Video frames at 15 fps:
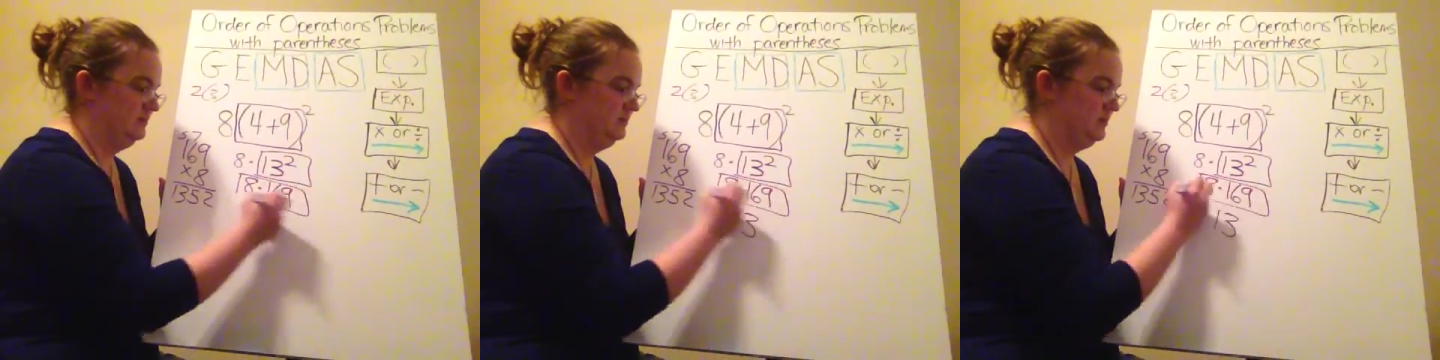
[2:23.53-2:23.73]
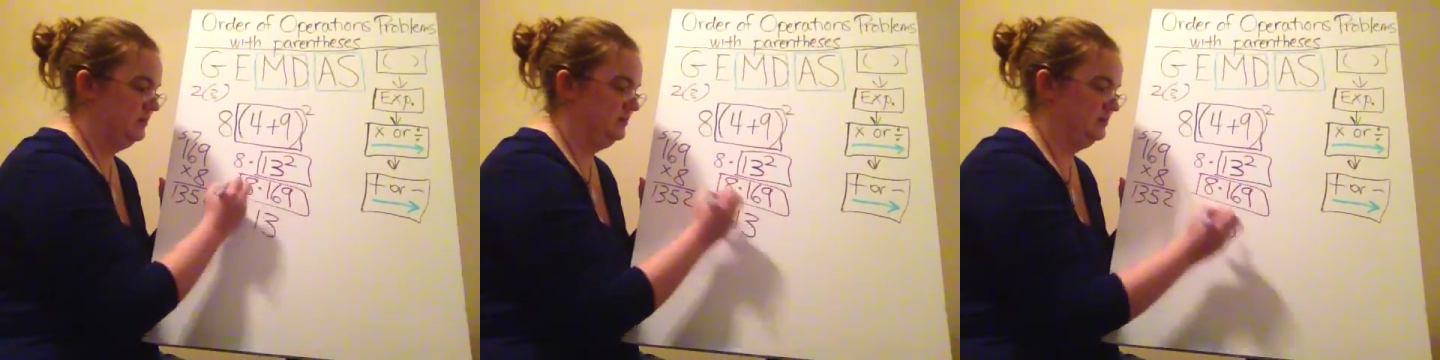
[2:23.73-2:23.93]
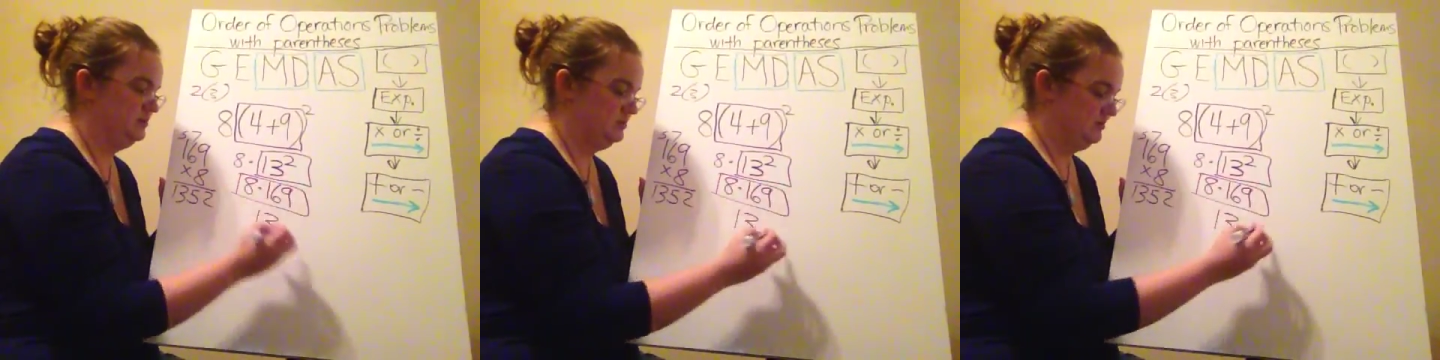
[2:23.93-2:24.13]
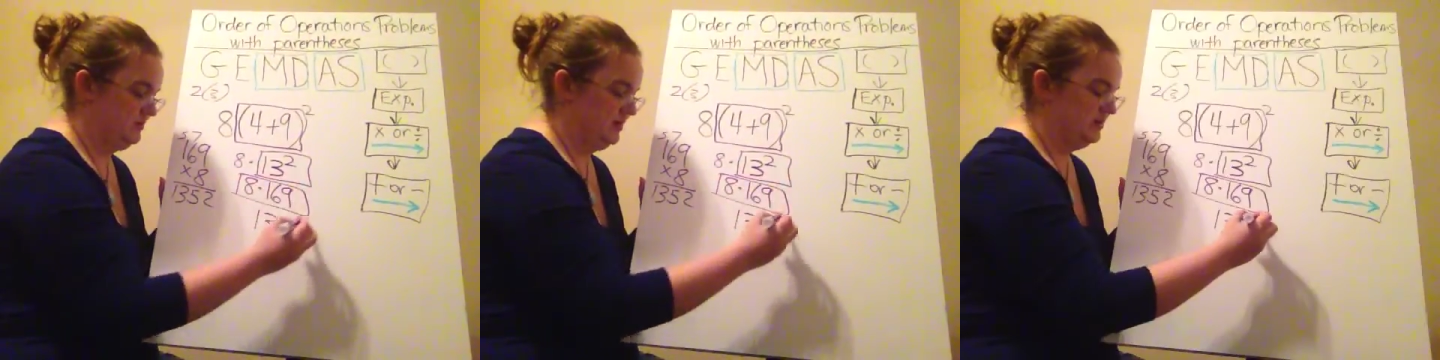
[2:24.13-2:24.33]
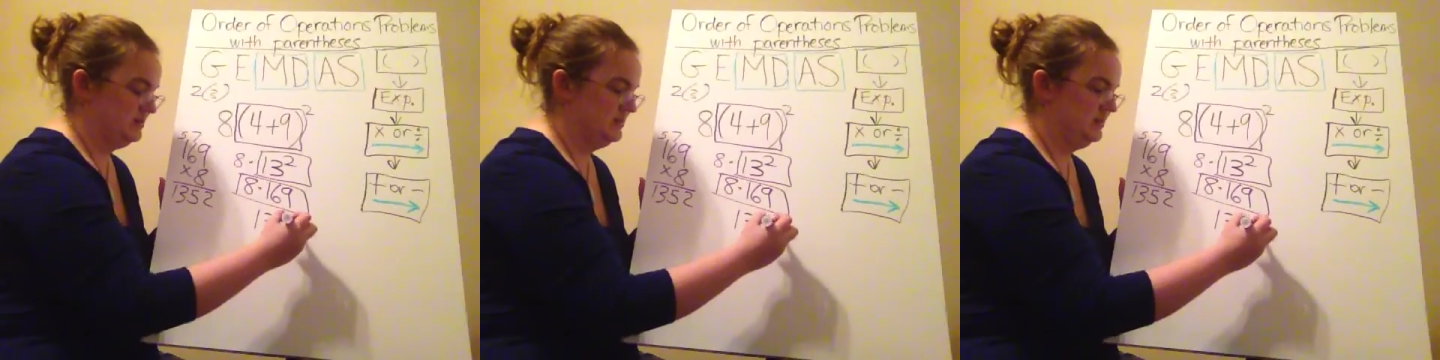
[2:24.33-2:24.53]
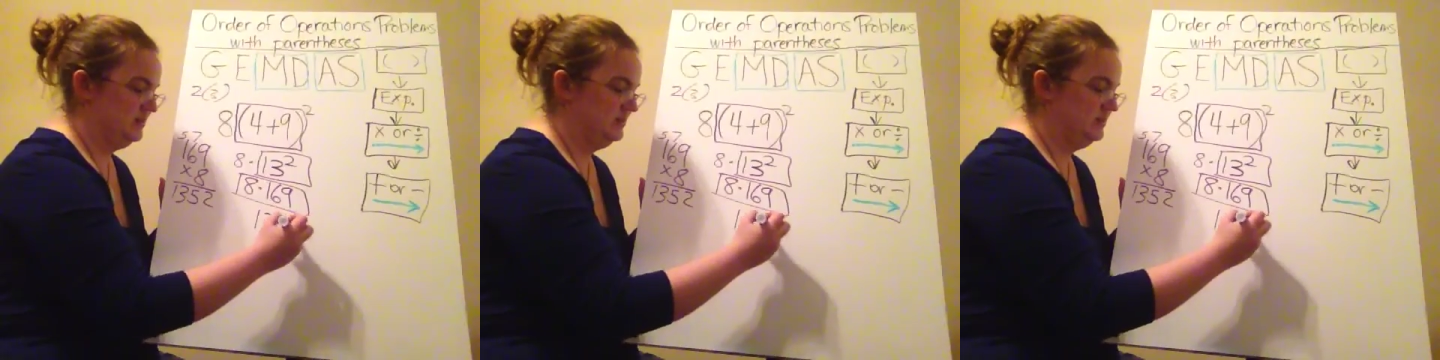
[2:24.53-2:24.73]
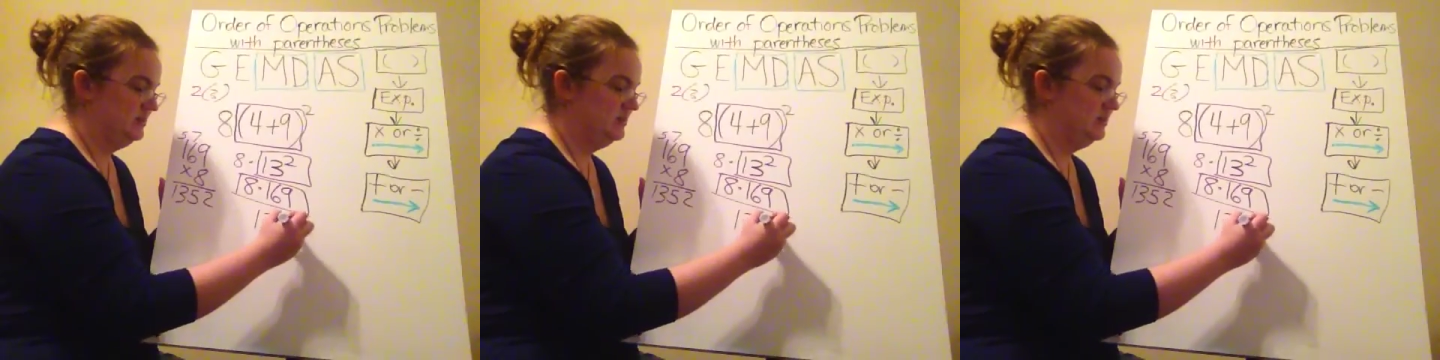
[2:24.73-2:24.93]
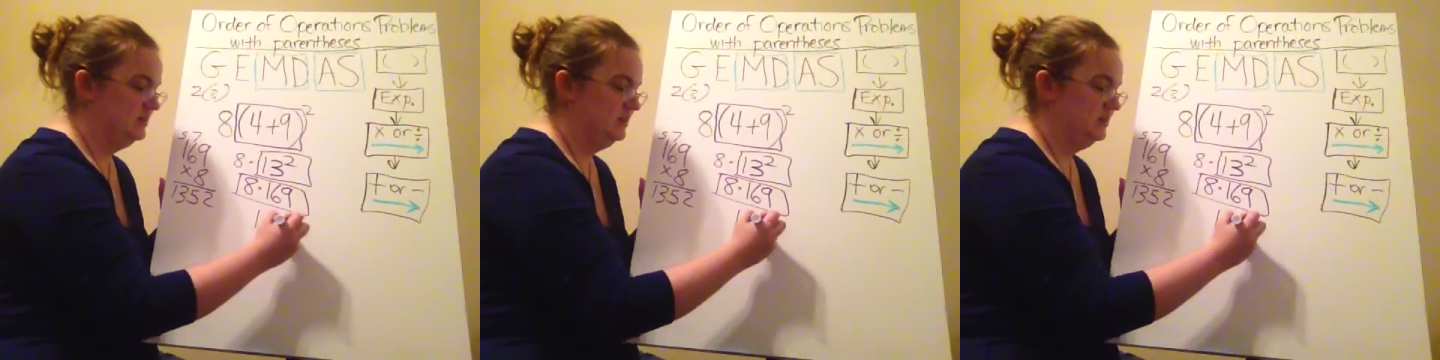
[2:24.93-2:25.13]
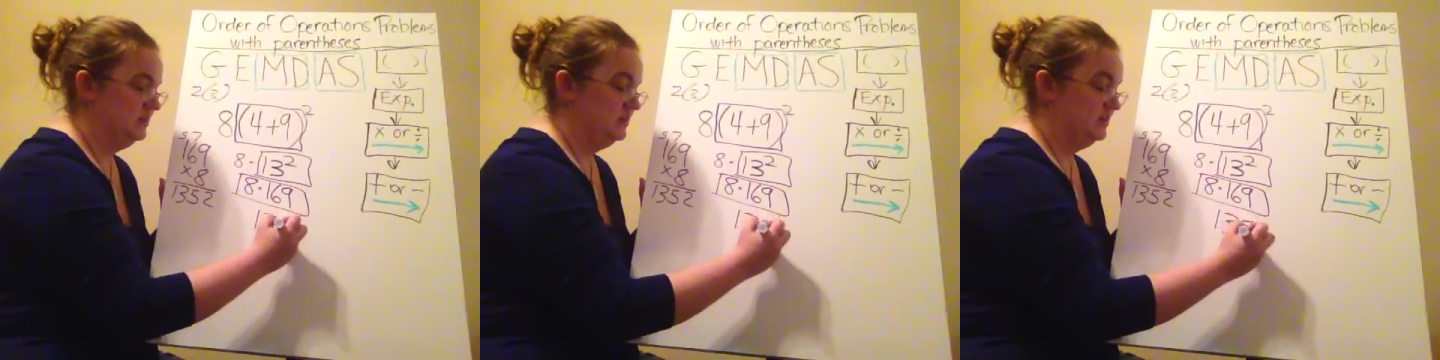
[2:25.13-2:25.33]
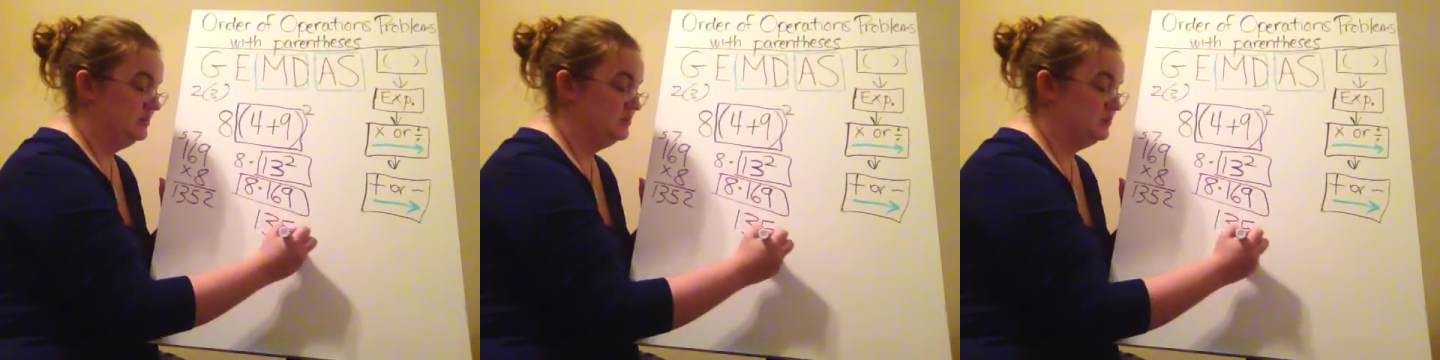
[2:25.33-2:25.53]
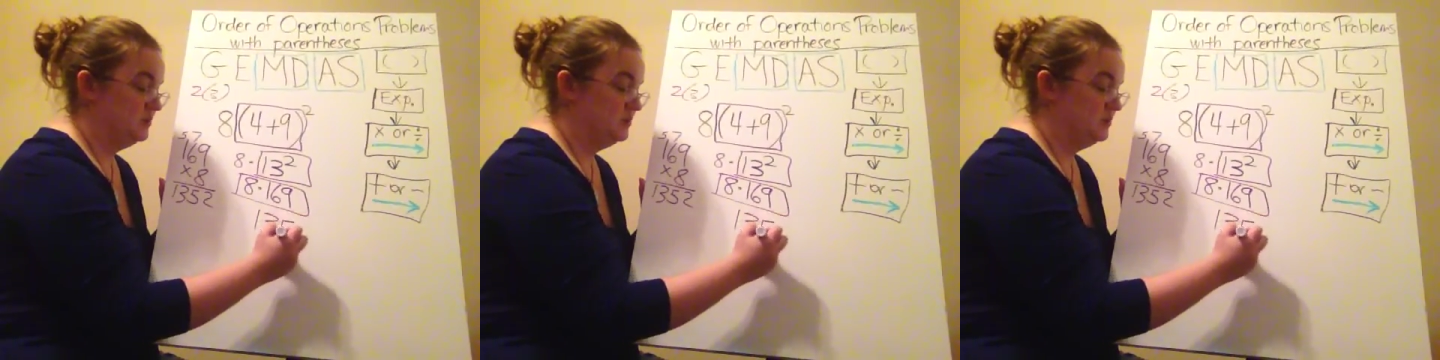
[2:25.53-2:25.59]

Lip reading: probably should box that in, is